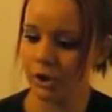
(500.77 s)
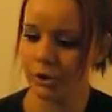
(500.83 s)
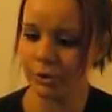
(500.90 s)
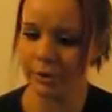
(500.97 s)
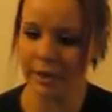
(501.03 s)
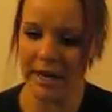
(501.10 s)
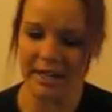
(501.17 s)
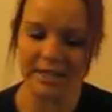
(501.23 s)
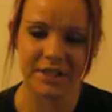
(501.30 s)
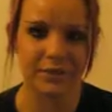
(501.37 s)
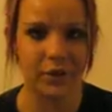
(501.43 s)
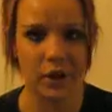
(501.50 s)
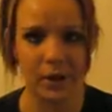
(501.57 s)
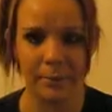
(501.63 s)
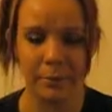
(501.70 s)
who asks
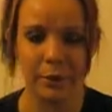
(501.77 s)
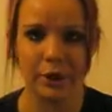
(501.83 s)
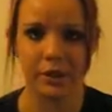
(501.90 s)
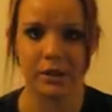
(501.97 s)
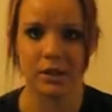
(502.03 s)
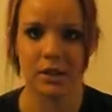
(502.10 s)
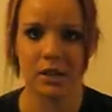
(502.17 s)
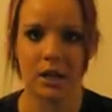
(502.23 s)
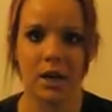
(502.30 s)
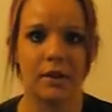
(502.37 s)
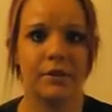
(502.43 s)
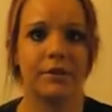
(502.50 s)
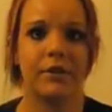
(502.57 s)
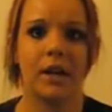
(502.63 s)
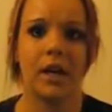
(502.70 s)
for input and stuff
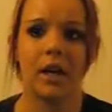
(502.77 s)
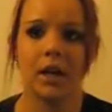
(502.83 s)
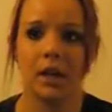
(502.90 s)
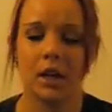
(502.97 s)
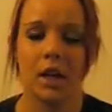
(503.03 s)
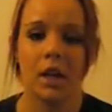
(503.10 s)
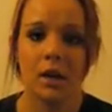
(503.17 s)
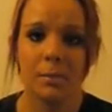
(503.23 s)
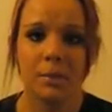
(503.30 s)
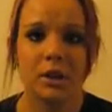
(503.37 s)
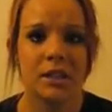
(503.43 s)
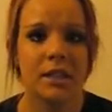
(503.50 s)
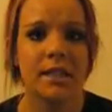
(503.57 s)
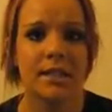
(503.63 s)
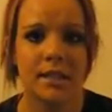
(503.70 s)
and
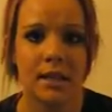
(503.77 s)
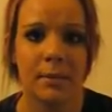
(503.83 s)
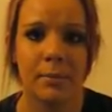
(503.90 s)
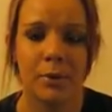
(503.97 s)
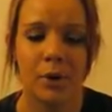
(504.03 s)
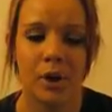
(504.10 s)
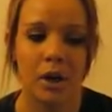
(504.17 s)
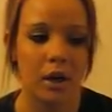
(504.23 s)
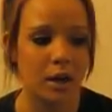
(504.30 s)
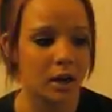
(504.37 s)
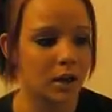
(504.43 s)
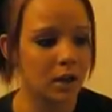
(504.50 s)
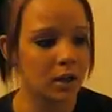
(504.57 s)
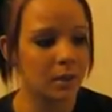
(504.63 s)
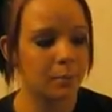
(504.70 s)
puts his input,
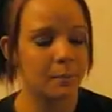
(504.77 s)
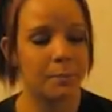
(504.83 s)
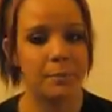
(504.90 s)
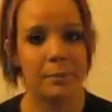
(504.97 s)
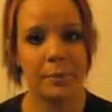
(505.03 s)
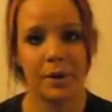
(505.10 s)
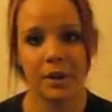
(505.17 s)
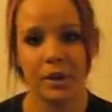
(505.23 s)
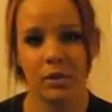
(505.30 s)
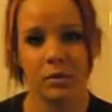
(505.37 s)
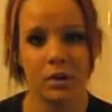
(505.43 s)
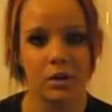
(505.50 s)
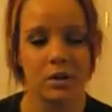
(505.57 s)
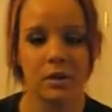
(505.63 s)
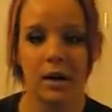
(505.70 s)
but you
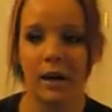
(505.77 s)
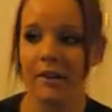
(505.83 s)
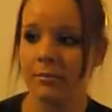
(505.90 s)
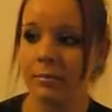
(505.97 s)
also have